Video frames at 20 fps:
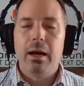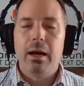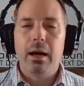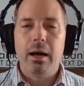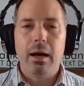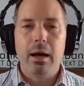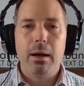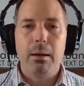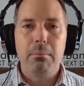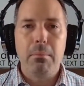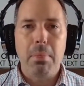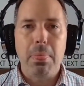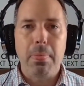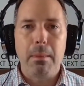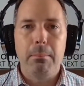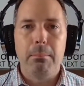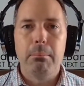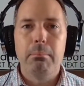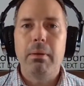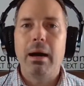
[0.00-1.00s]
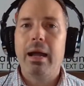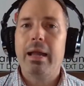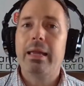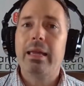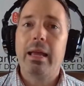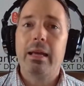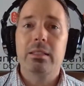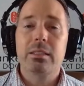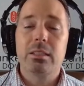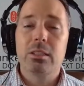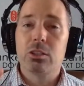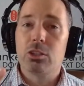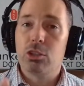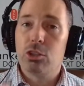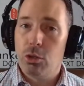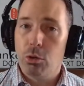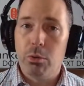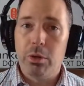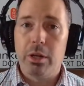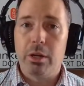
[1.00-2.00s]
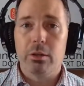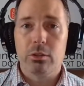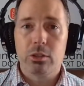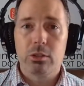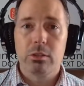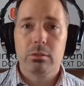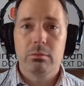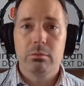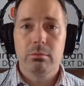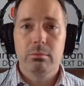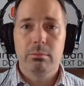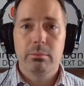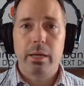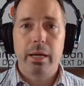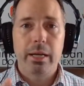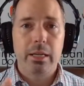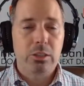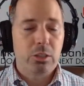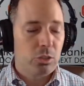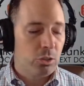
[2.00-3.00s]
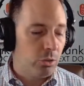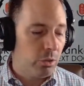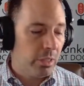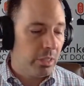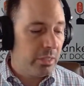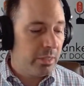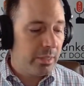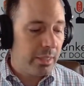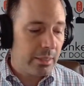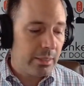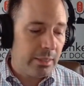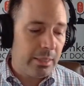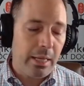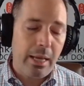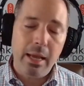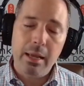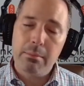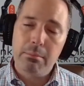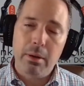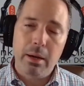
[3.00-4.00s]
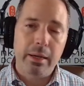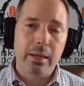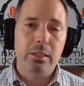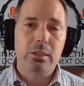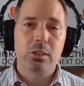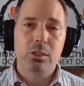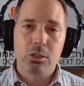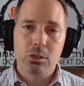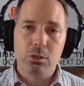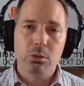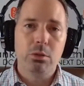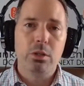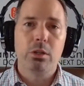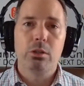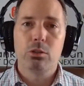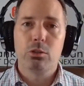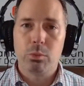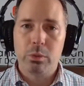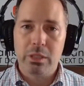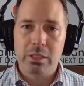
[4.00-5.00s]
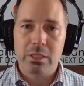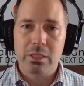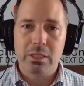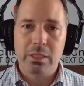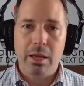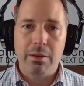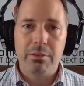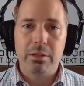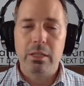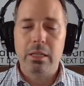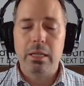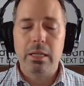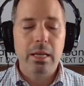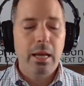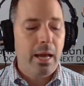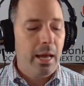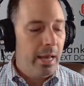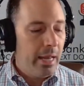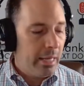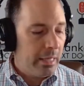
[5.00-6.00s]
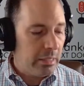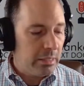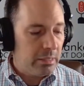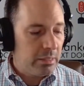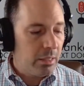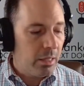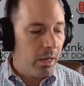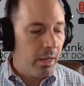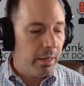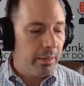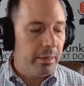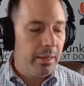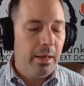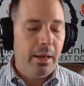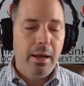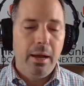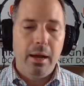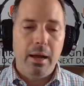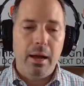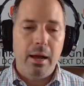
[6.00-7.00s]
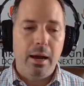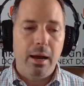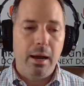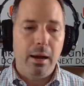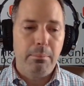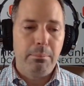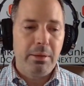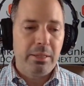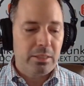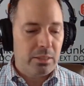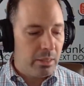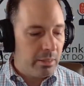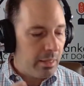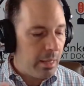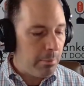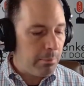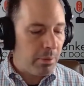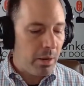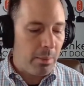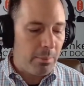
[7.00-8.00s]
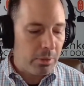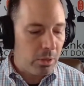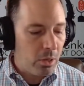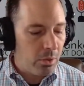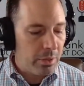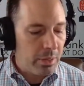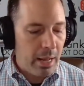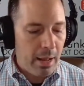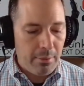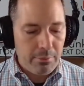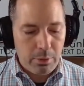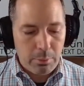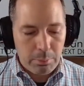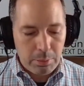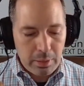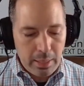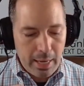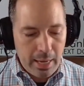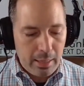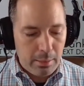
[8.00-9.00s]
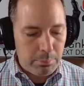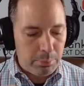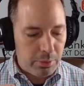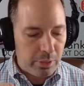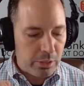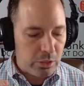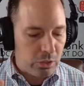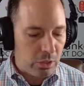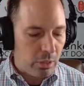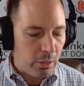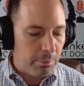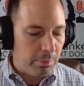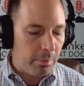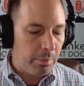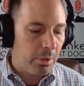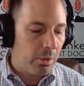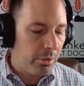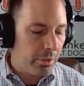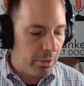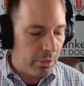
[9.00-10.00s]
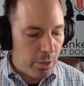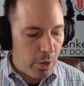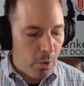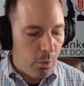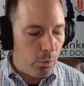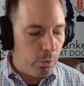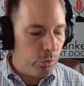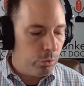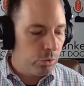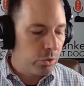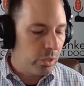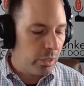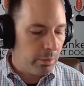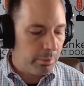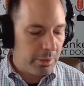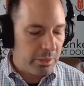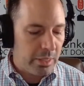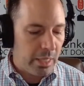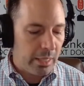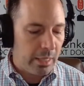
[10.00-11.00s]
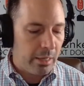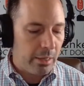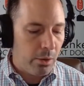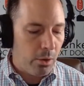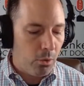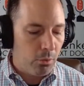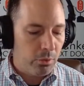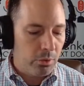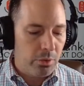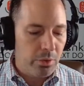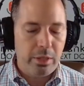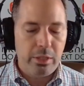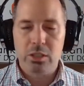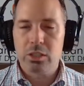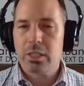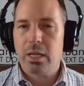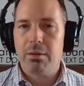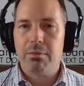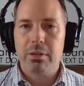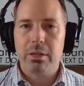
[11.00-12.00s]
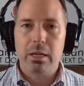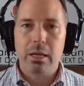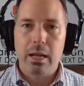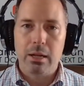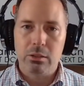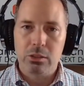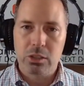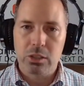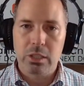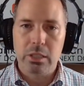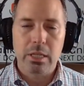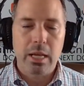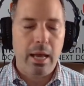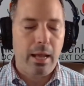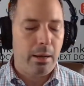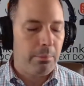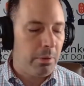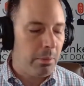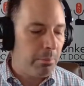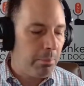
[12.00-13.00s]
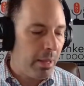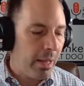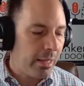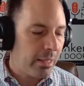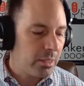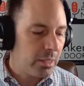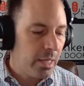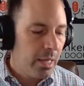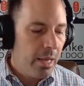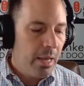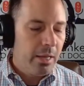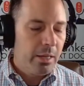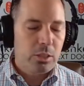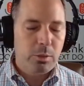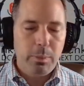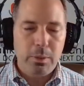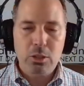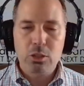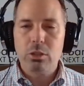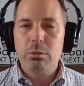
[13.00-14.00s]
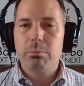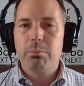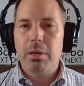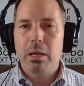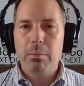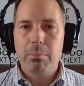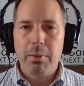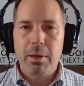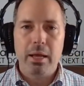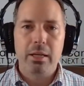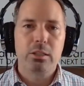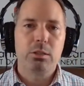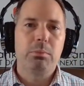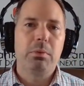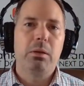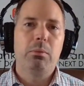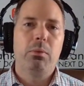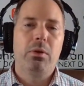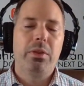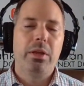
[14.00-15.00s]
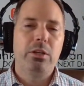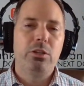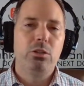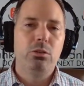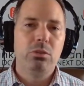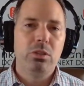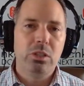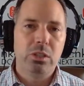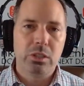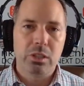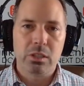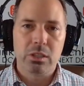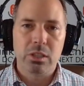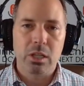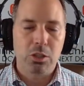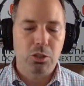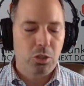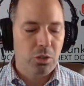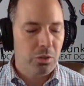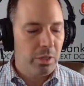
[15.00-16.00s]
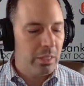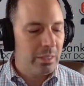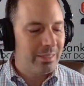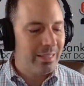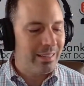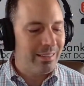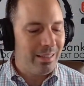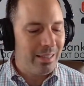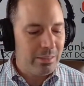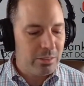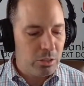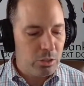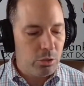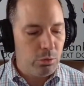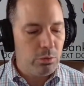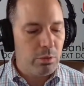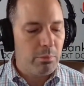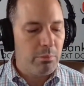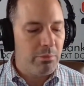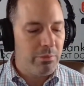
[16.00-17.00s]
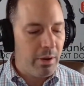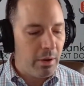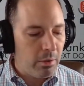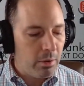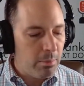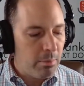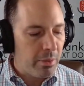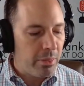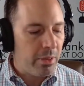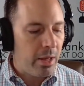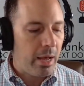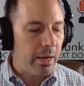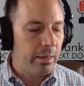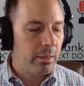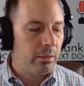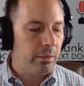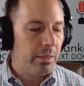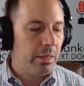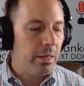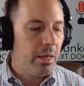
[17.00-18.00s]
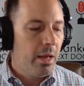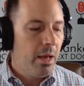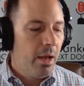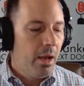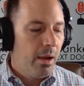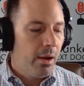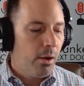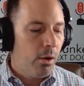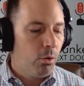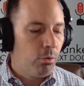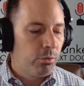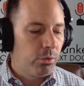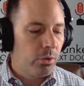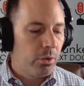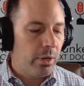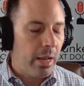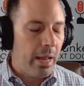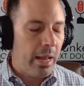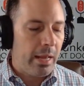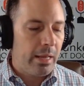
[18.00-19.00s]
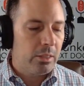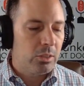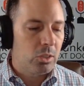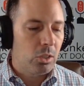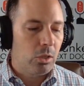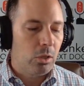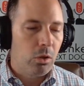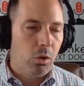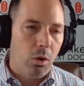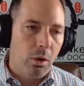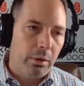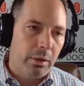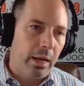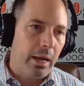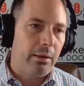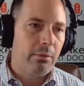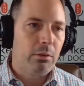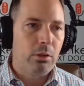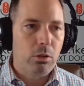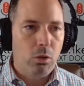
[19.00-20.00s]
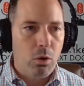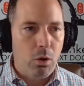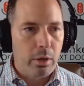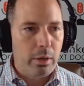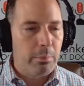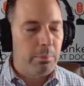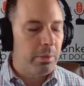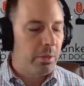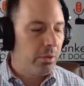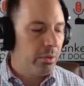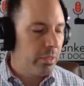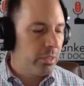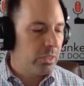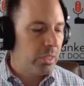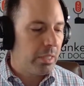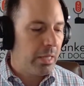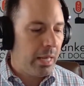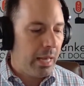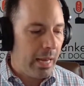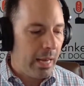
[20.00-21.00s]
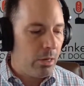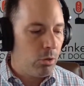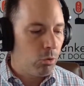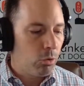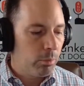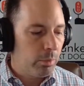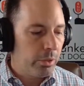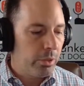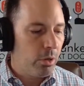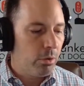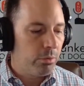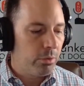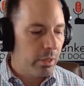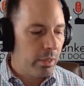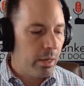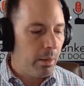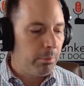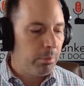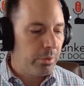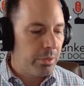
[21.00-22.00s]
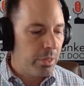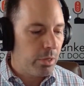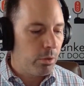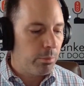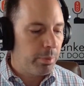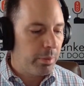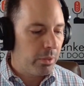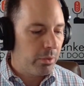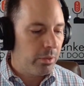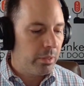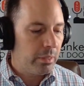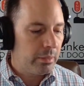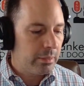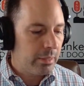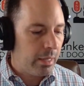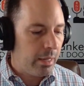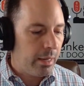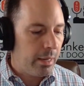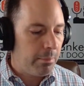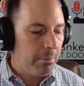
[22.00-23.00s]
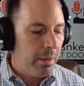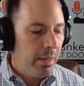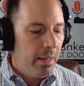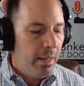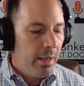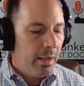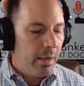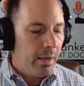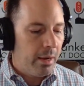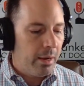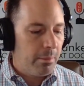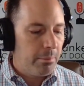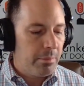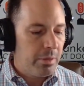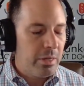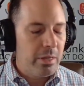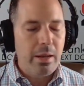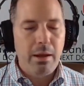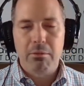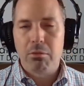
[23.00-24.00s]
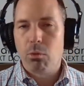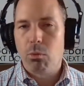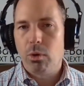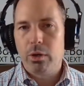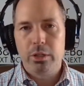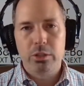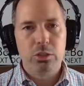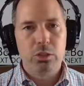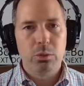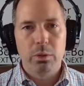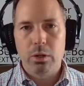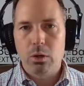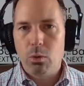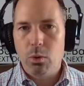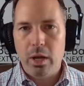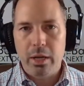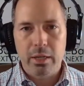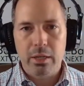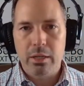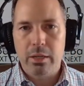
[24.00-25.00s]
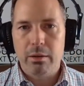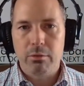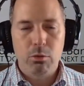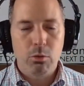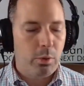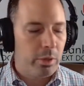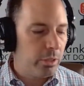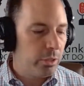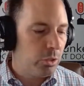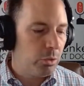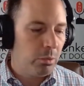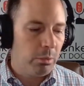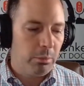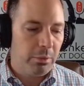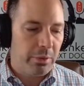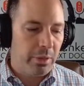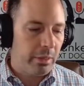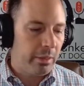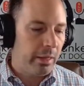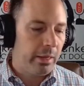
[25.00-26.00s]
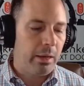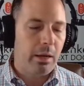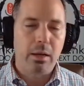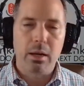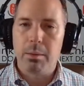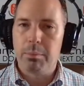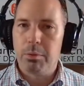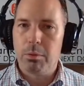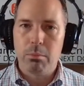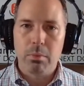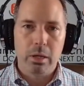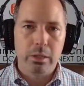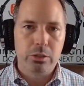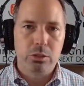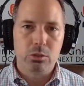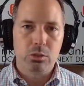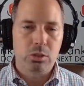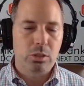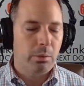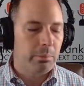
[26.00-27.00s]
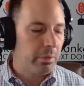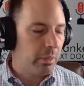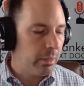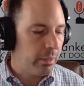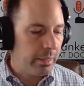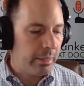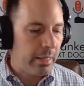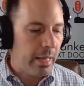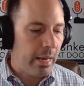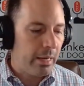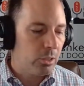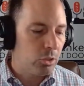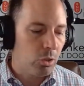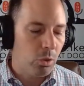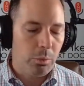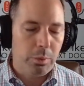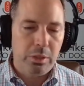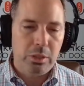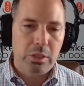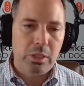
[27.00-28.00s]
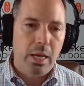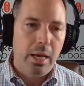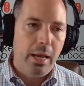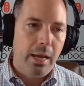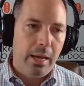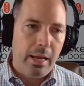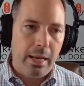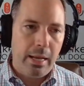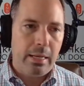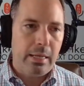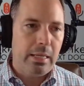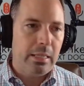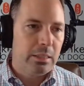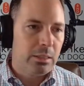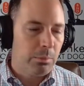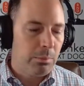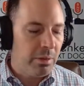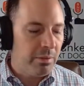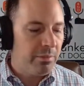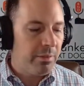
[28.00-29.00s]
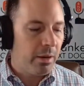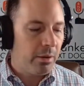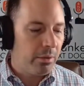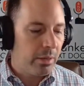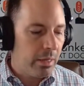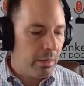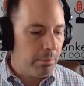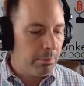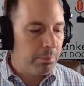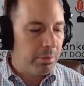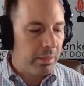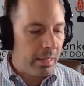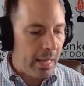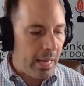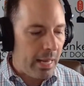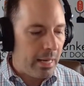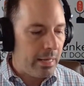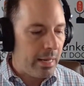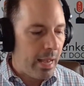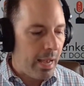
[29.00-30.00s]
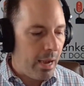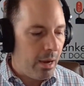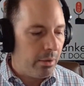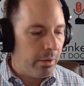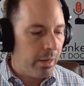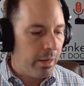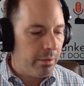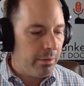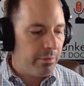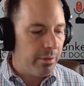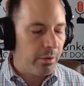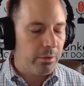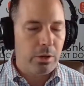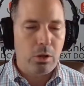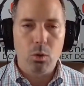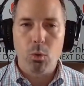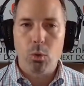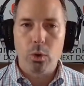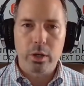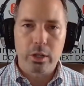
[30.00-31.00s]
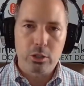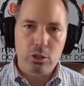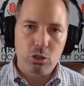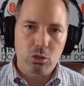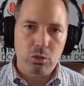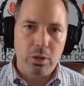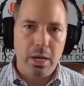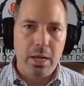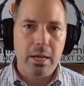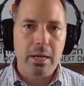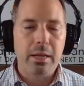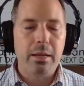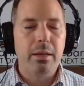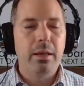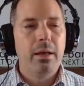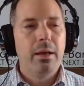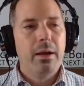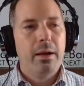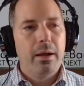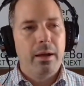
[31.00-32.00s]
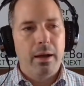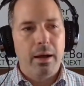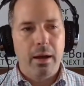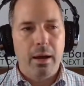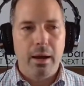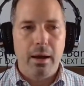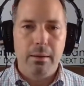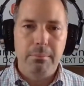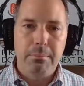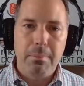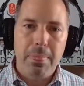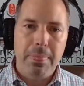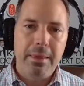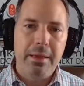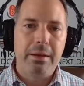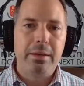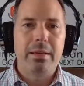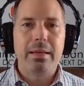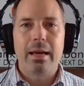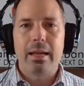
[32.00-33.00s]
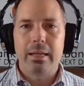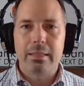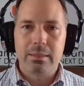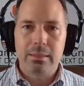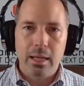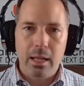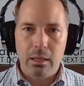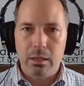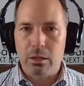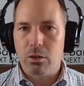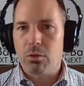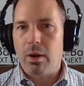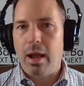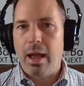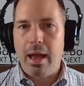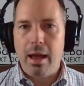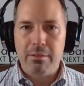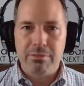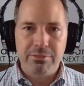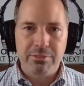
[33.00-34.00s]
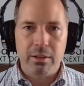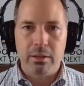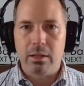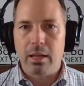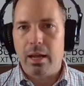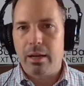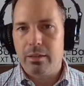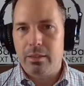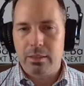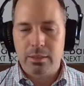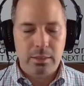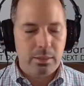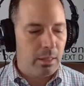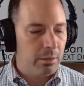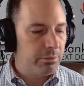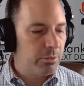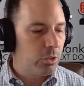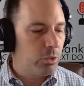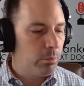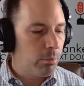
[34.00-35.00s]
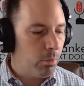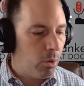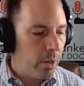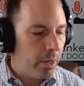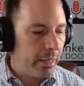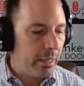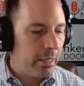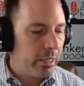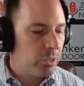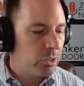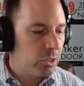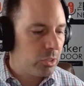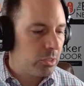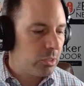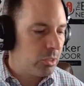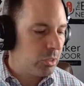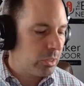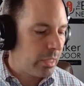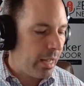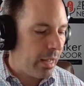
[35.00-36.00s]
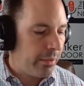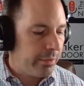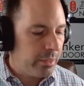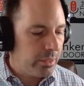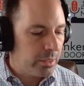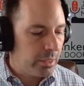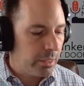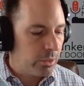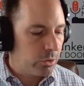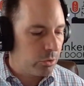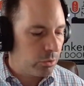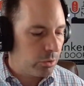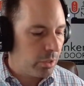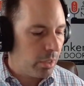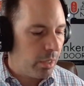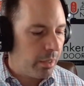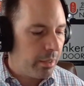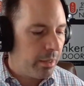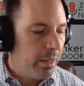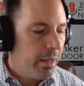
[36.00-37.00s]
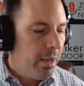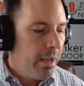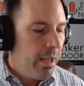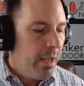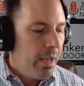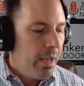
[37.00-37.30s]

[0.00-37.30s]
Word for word: Um, my guess is two years. My guess is two. He's 68. My guess is two years. When he's 70, he's done uh, basically they probably already have the plan in place. They probably already know who's going to be taking over. They just haven't announced it yet. I mean, banks, especially big banks, I mean, when they do these succession things, they like to do them very methodically over as long, kind of a long a period as they can, normally over a couple year period of time. Um, you never want to do it quick. You never want to do it within like a couple months or something like that. It's always, it needs to be very planned out and very orchestrated um, yeah, you got to telegraph a lot of this stuff to the market. It's just just how these things are done.